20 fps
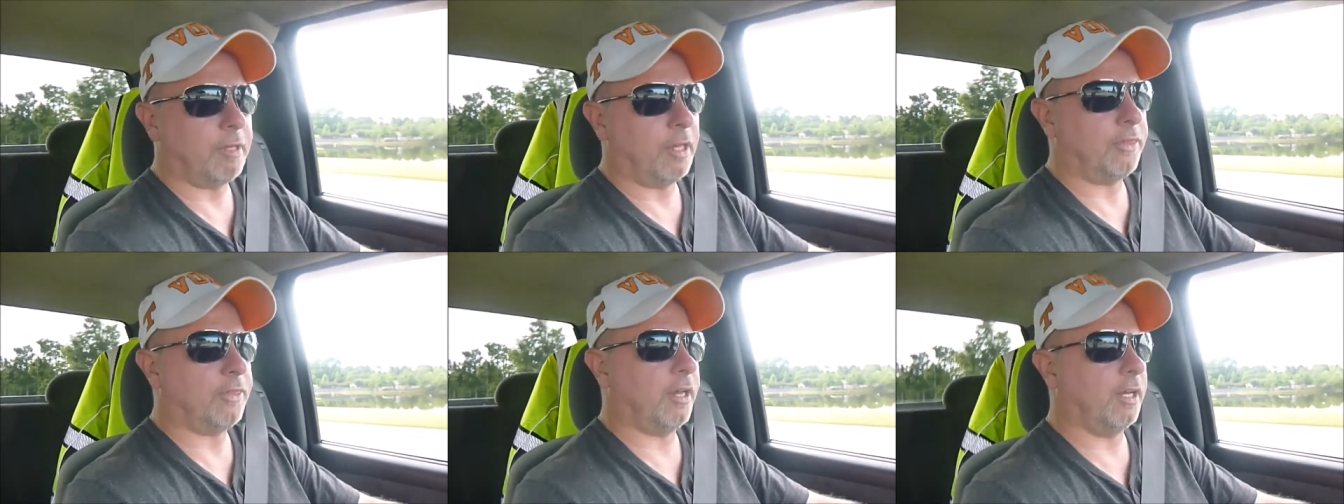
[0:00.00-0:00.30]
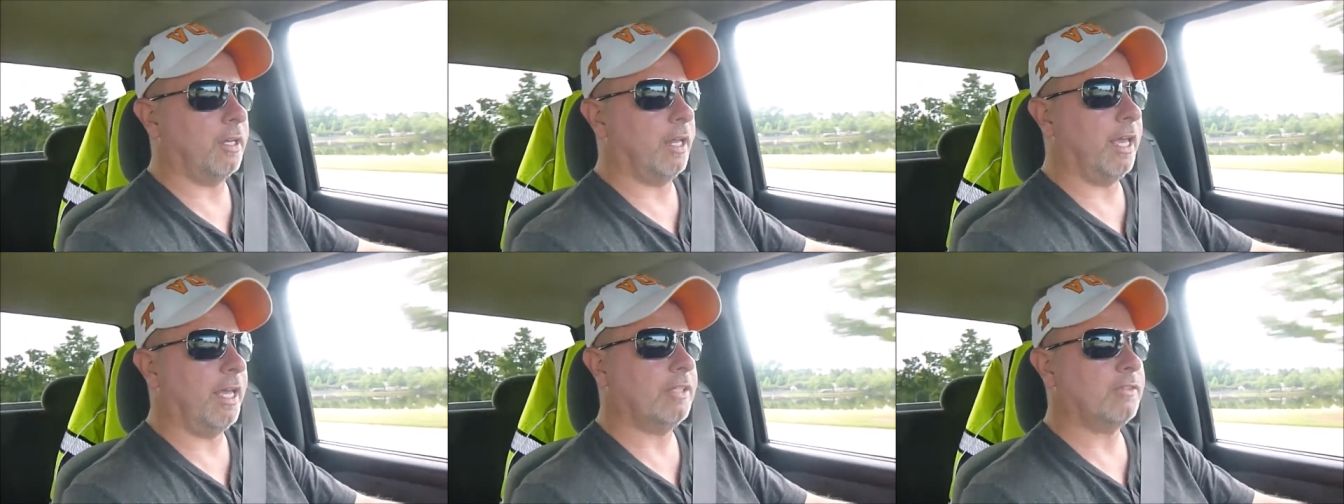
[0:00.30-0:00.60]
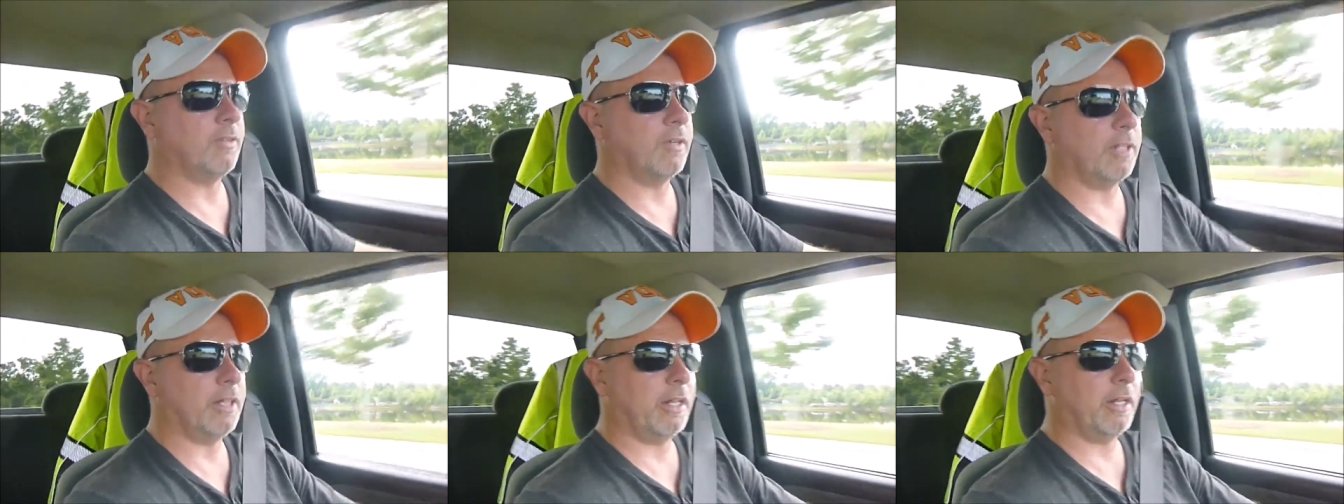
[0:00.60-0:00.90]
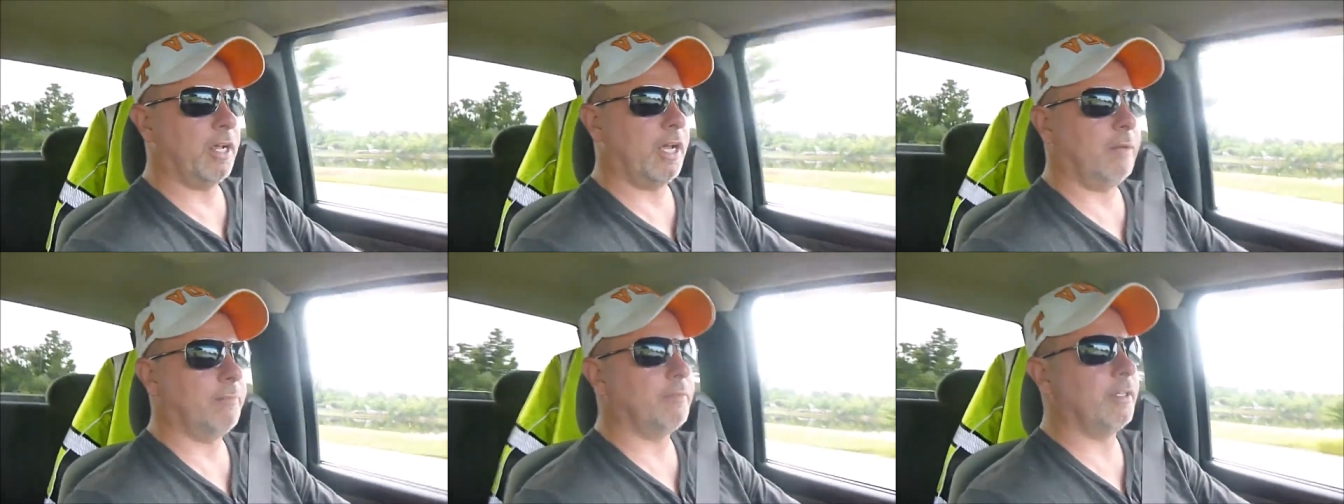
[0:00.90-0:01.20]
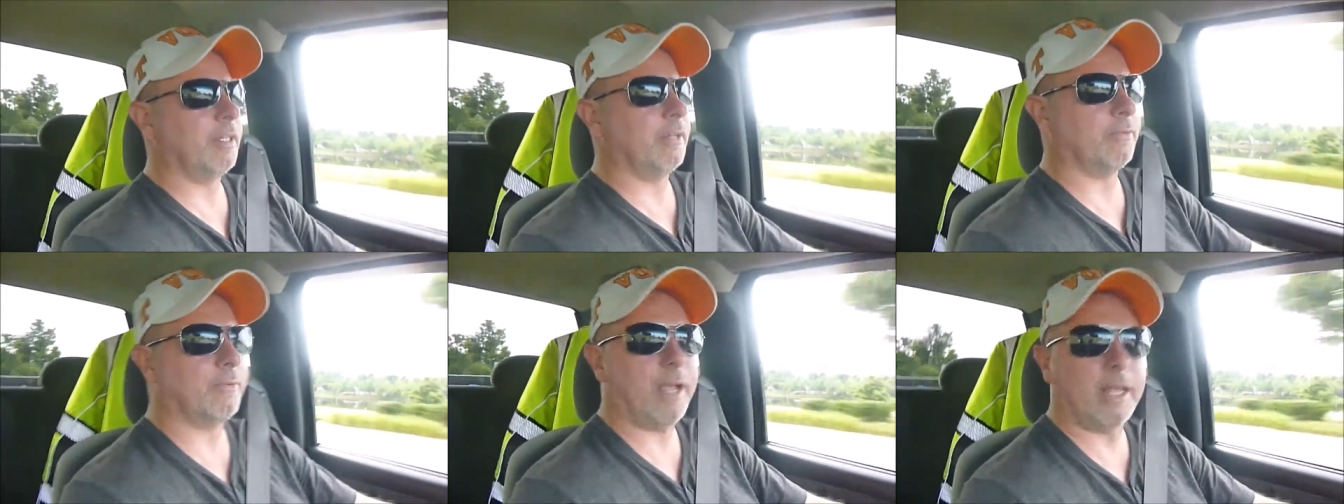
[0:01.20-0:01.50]
I thought, hey, it's going to clear up.
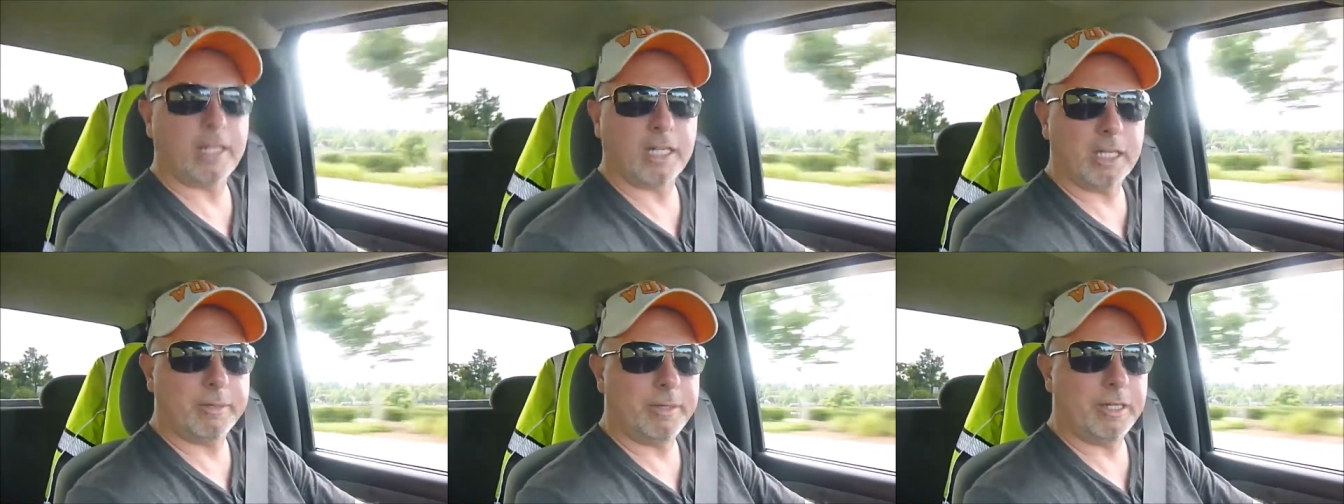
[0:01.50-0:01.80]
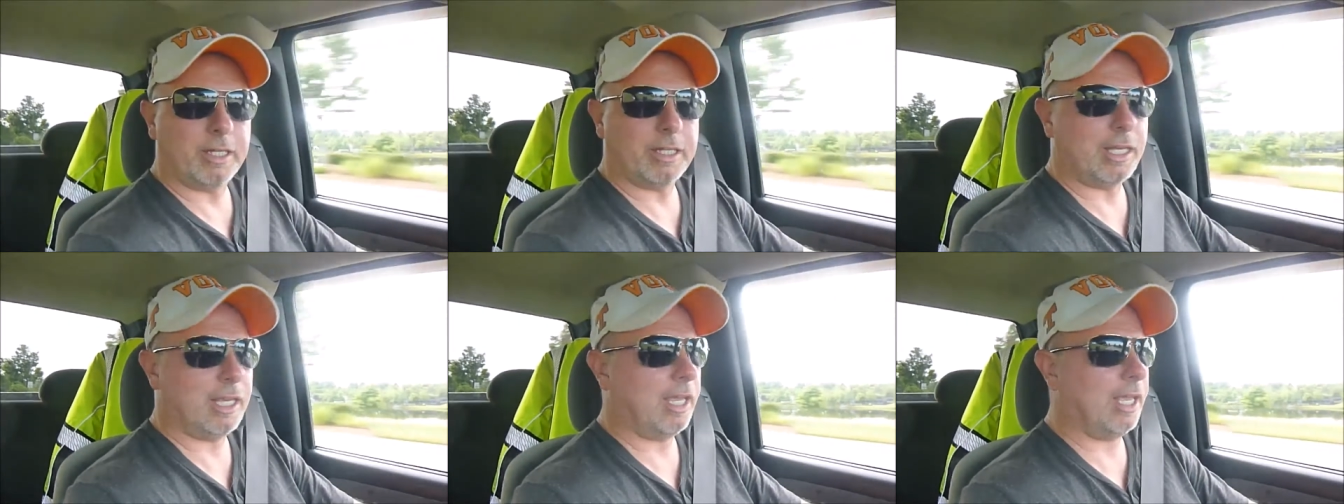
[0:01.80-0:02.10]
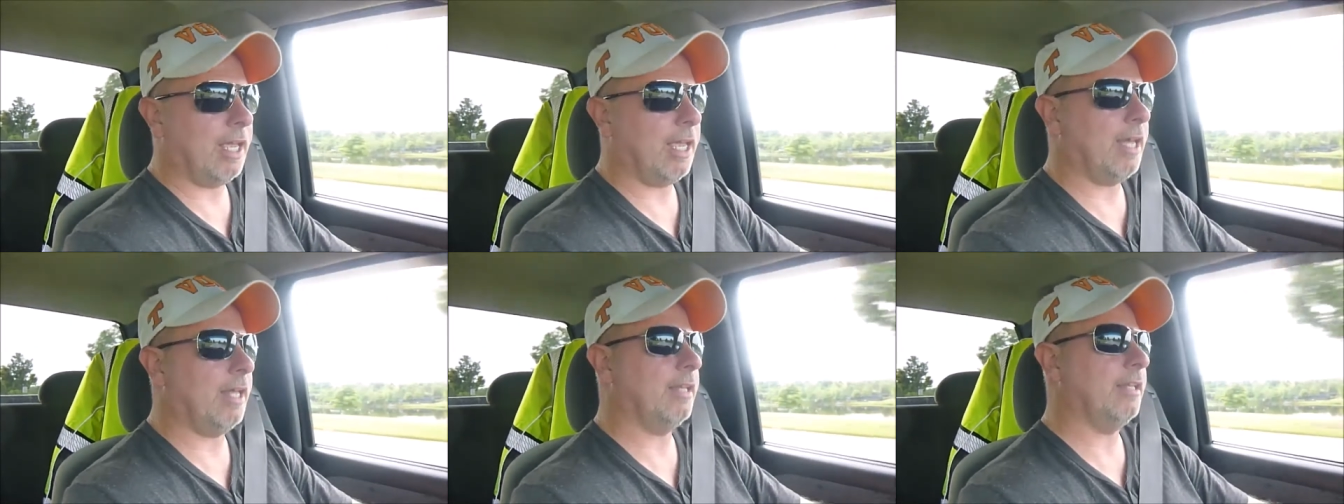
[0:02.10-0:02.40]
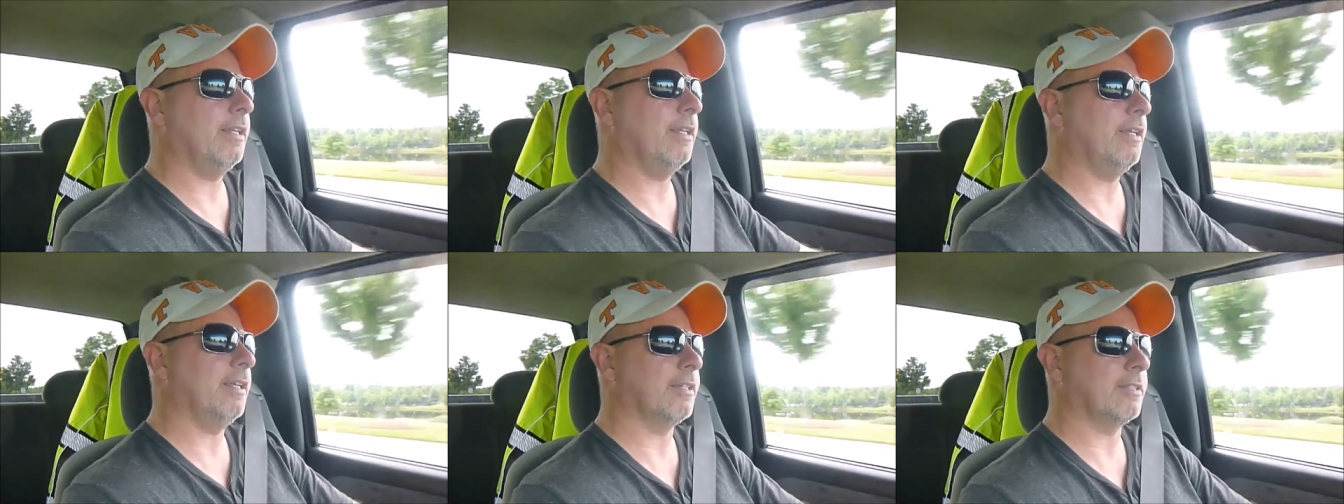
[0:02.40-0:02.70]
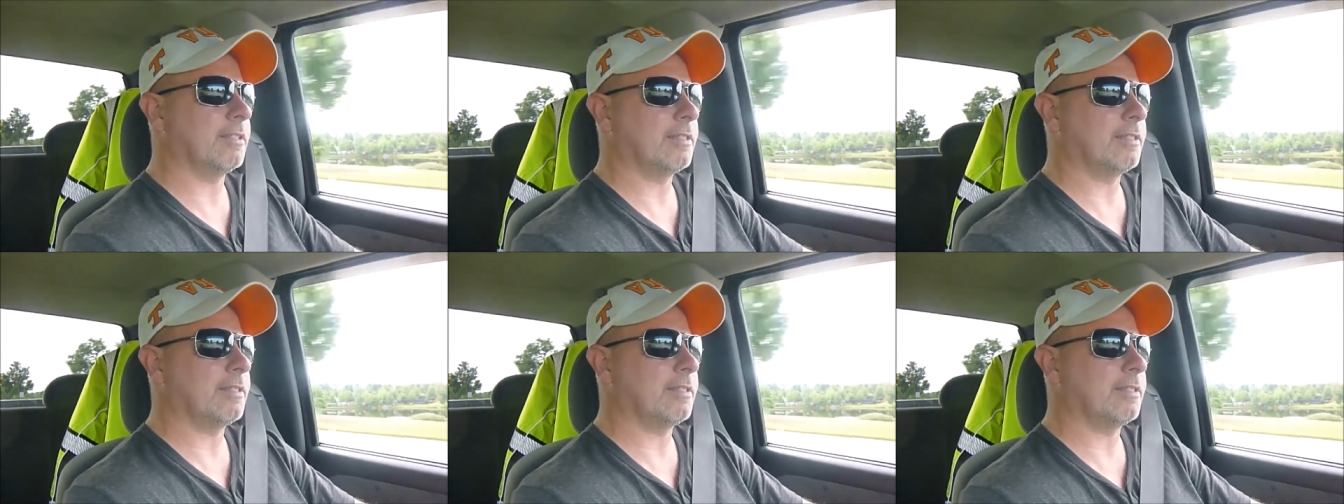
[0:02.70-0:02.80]
Then it rained a little bit again, then it